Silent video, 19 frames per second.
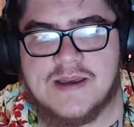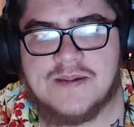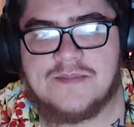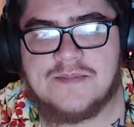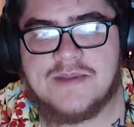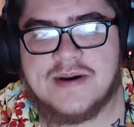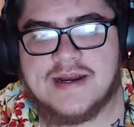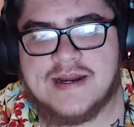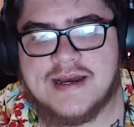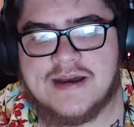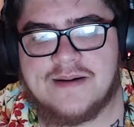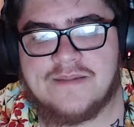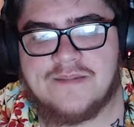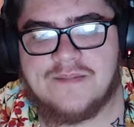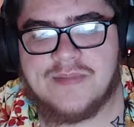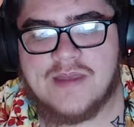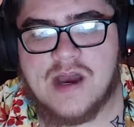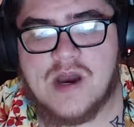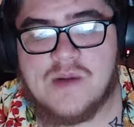But
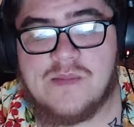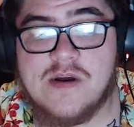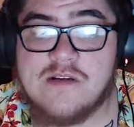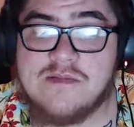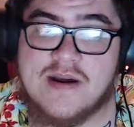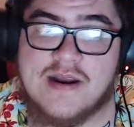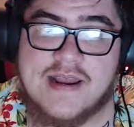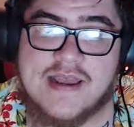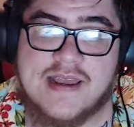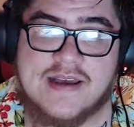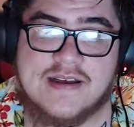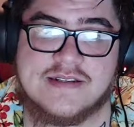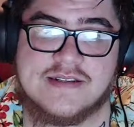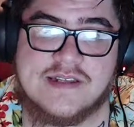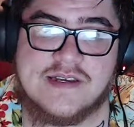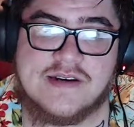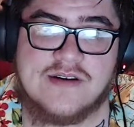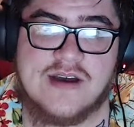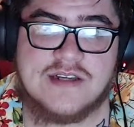um, I hope everybody else
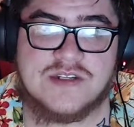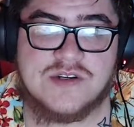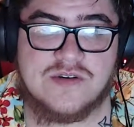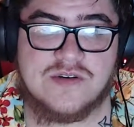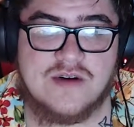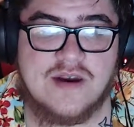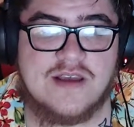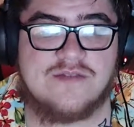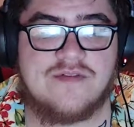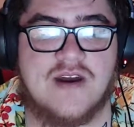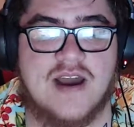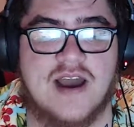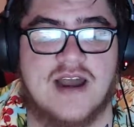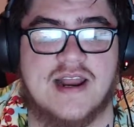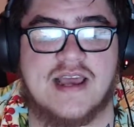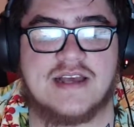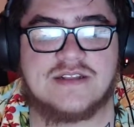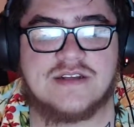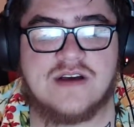though has a great
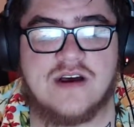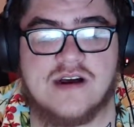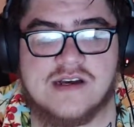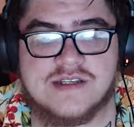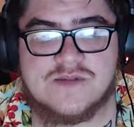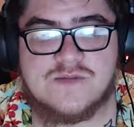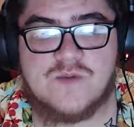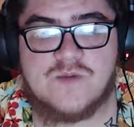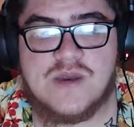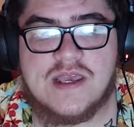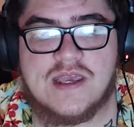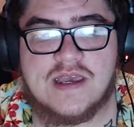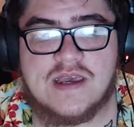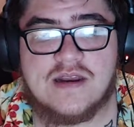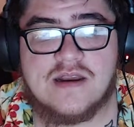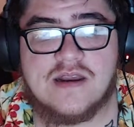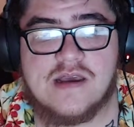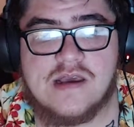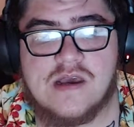Friday, has an awesome
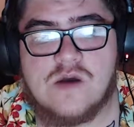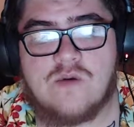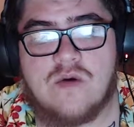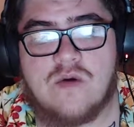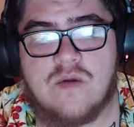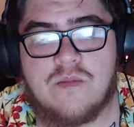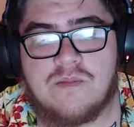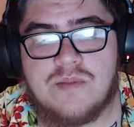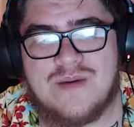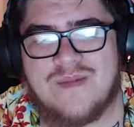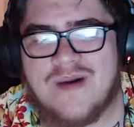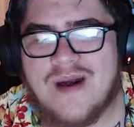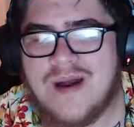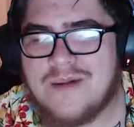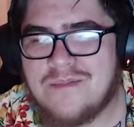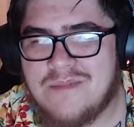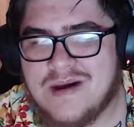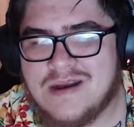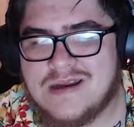weekend. We will be back
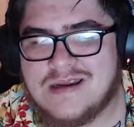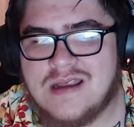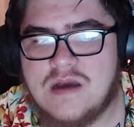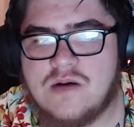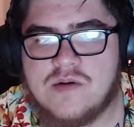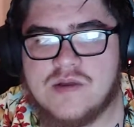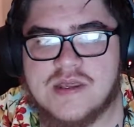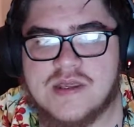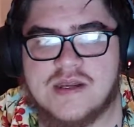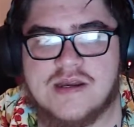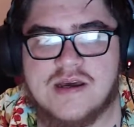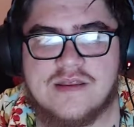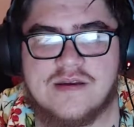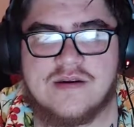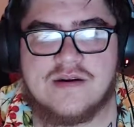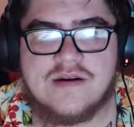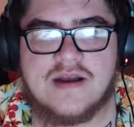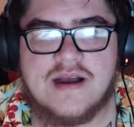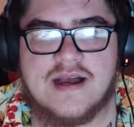Monday with
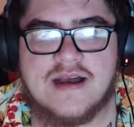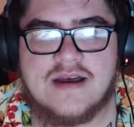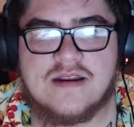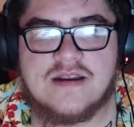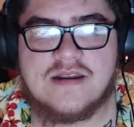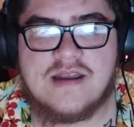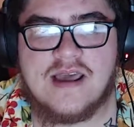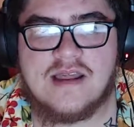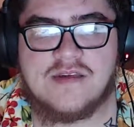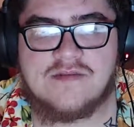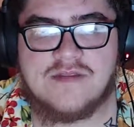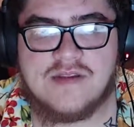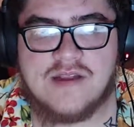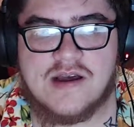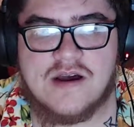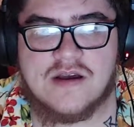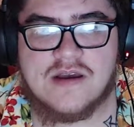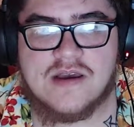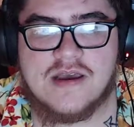another uh, daily
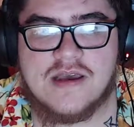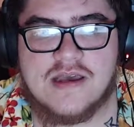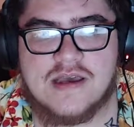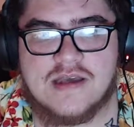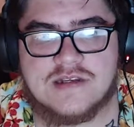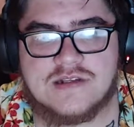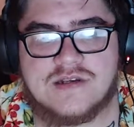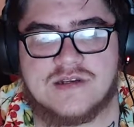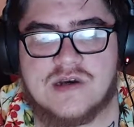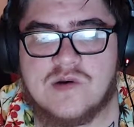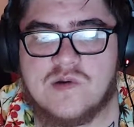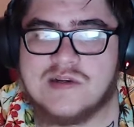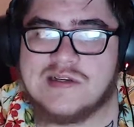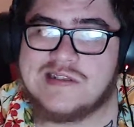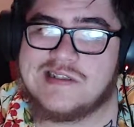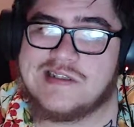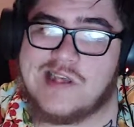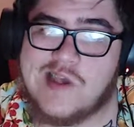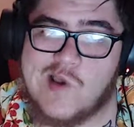vlog. So
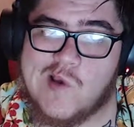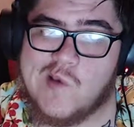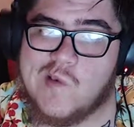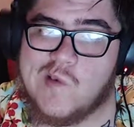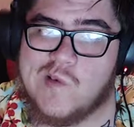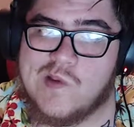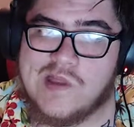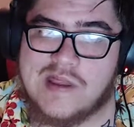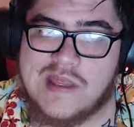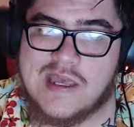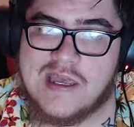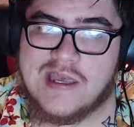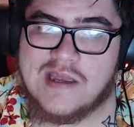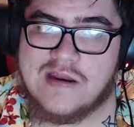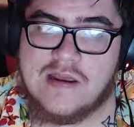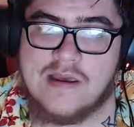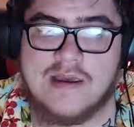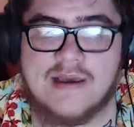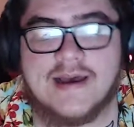until
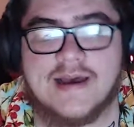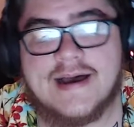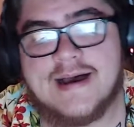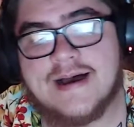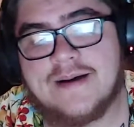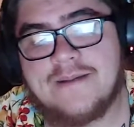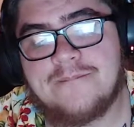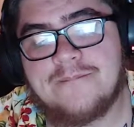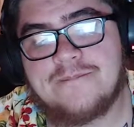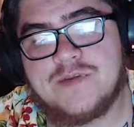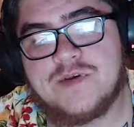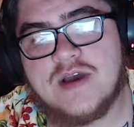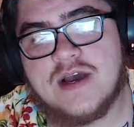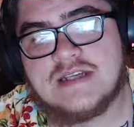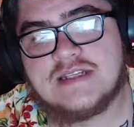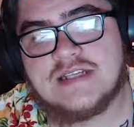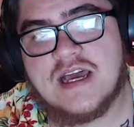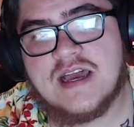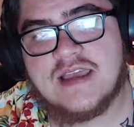then, um, you
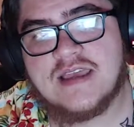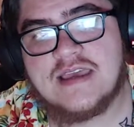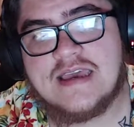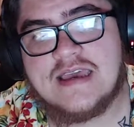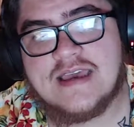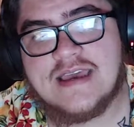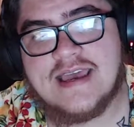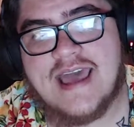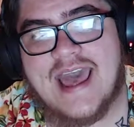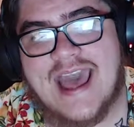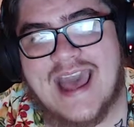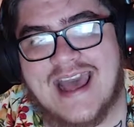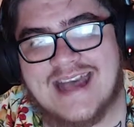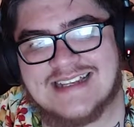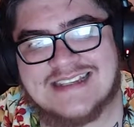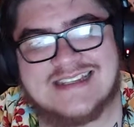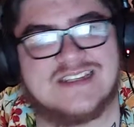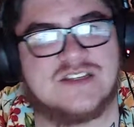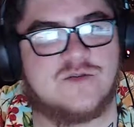guys kick
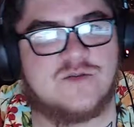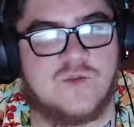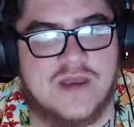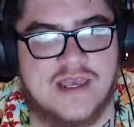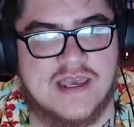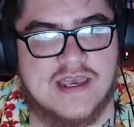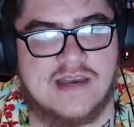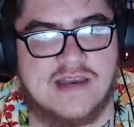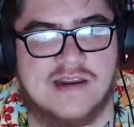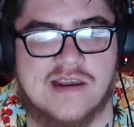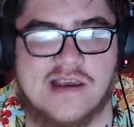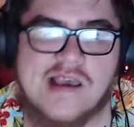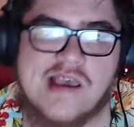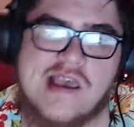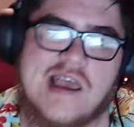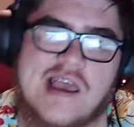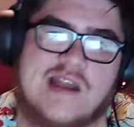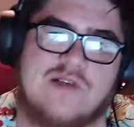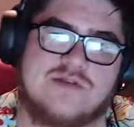ass this weekend,
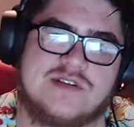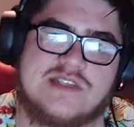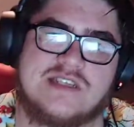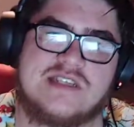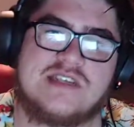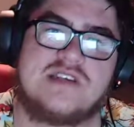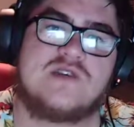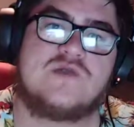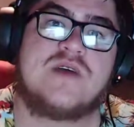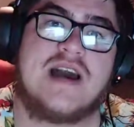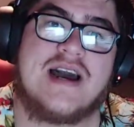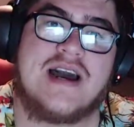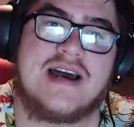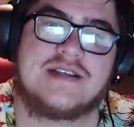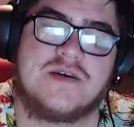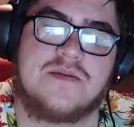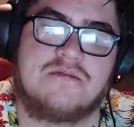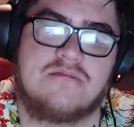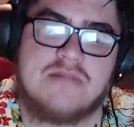and I will see you guys
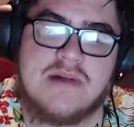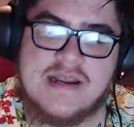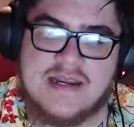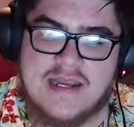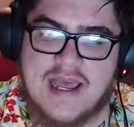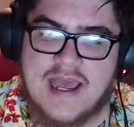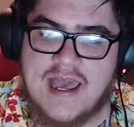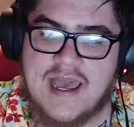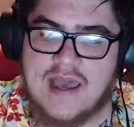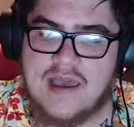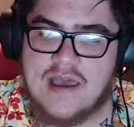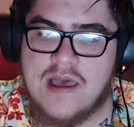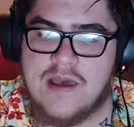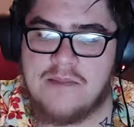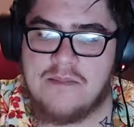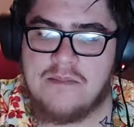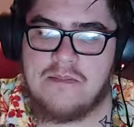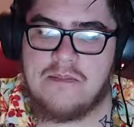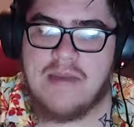on Monday.
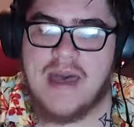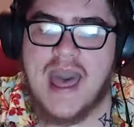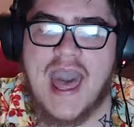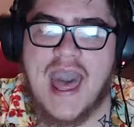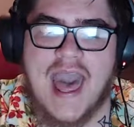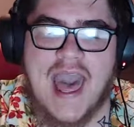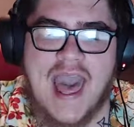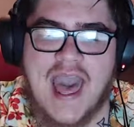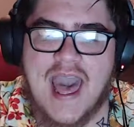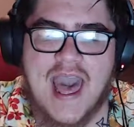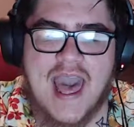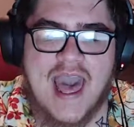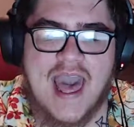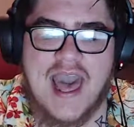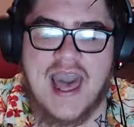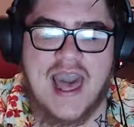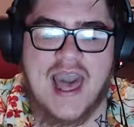Bye.